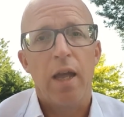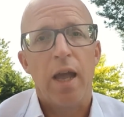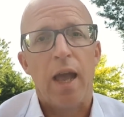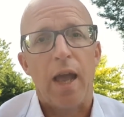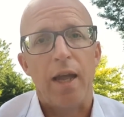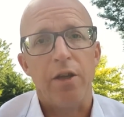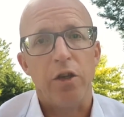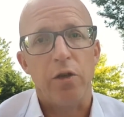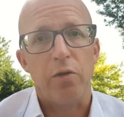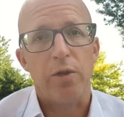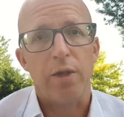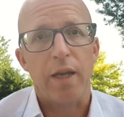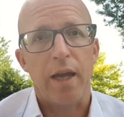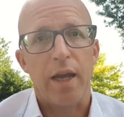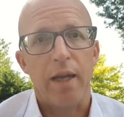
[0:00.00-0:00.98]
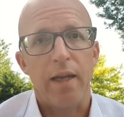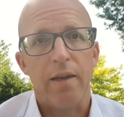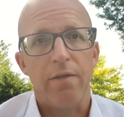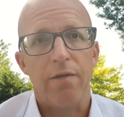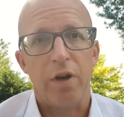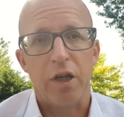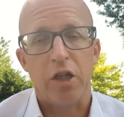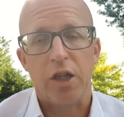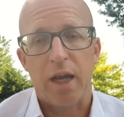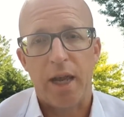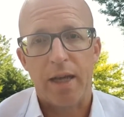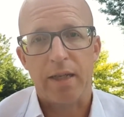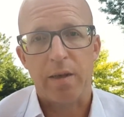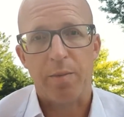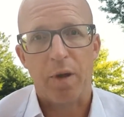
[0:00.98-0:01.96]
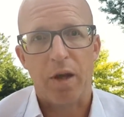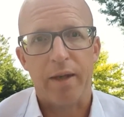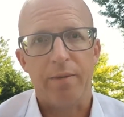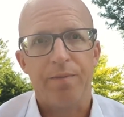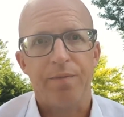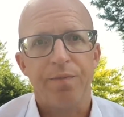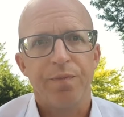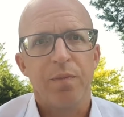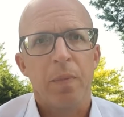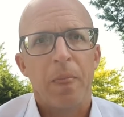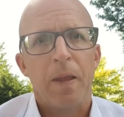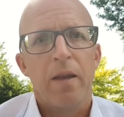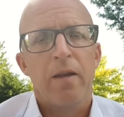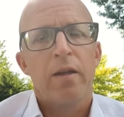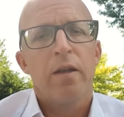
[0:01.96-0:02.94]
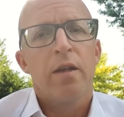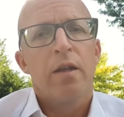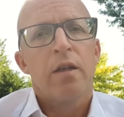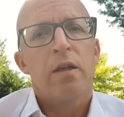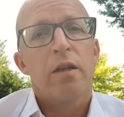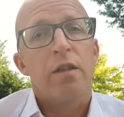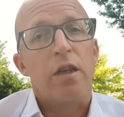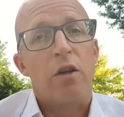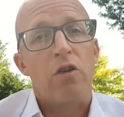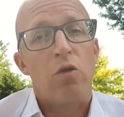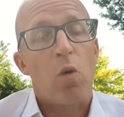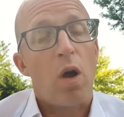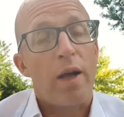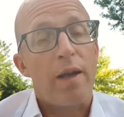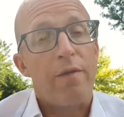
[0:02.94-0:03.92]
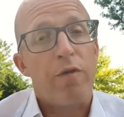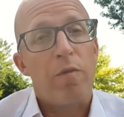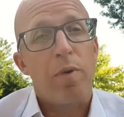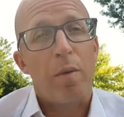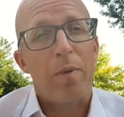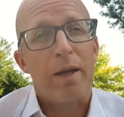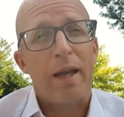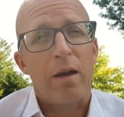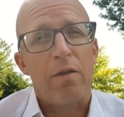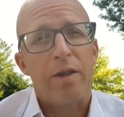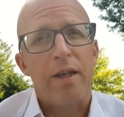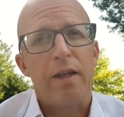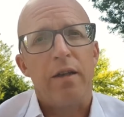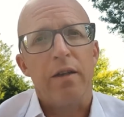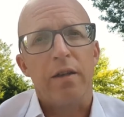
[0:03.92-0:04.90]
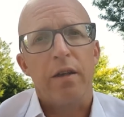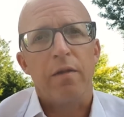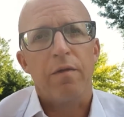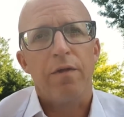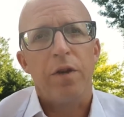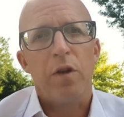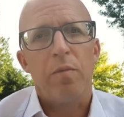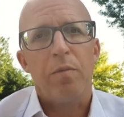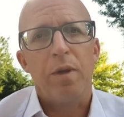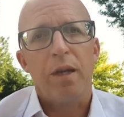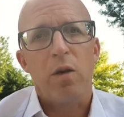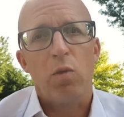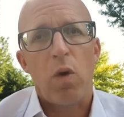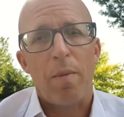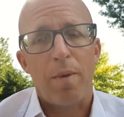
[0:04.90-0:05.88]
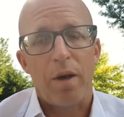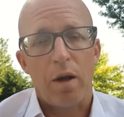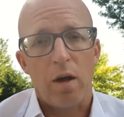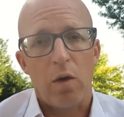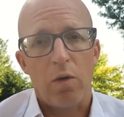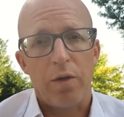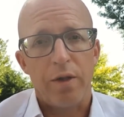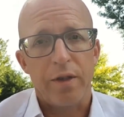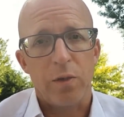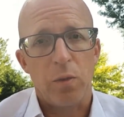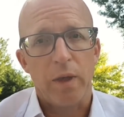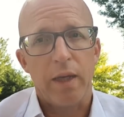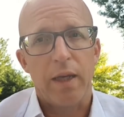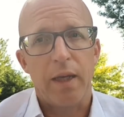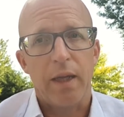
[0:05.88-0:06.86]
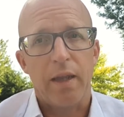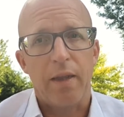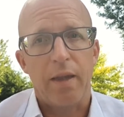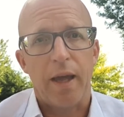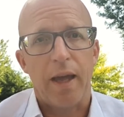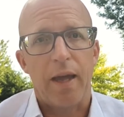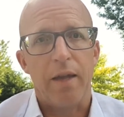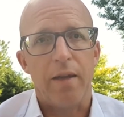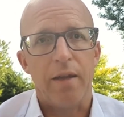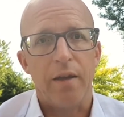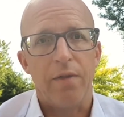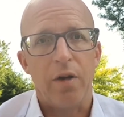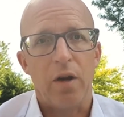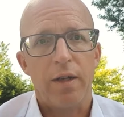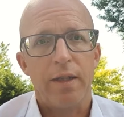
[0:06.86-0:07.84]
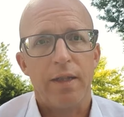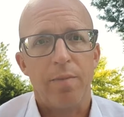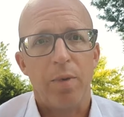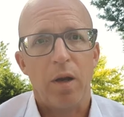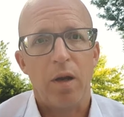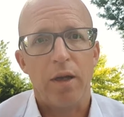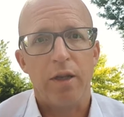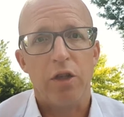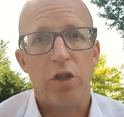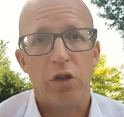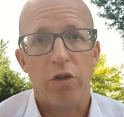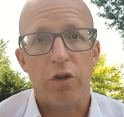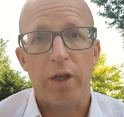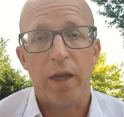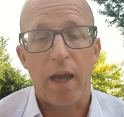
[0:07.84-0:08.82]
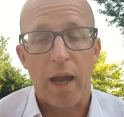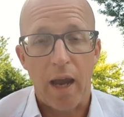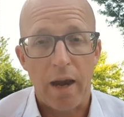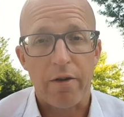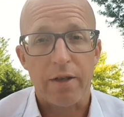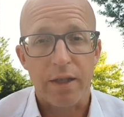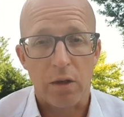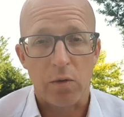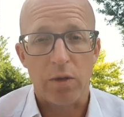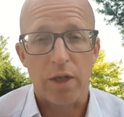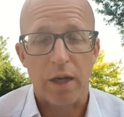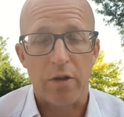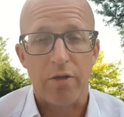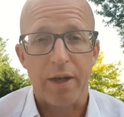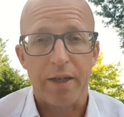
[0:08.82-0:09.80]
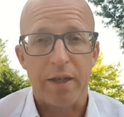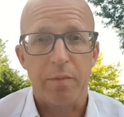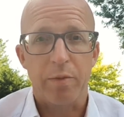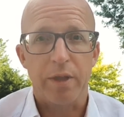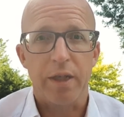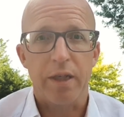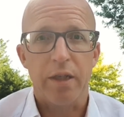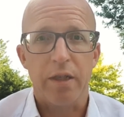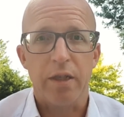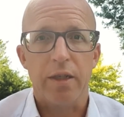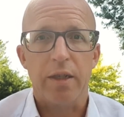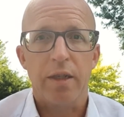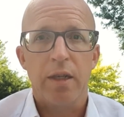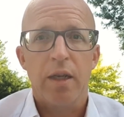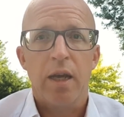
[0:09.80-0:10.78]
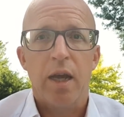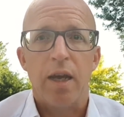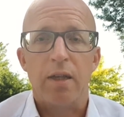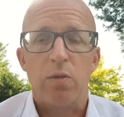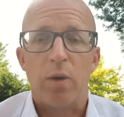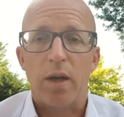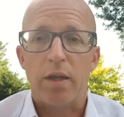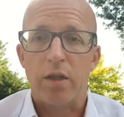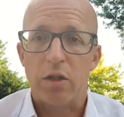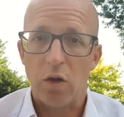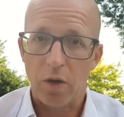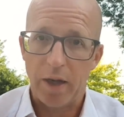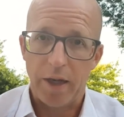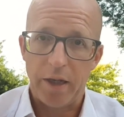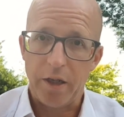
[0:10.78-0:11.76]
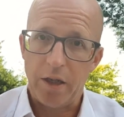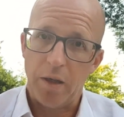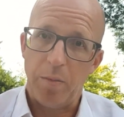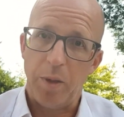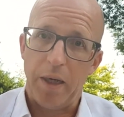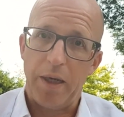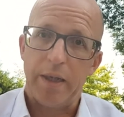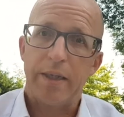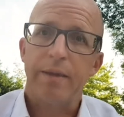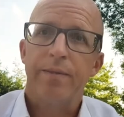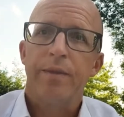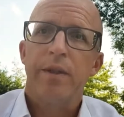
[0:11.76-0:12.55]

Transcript: and use a fresh air supply. Sandra White from Public Health England confirmed in a webinar this week that the advice applies during aerosol generating procedures as well as non-AGPs.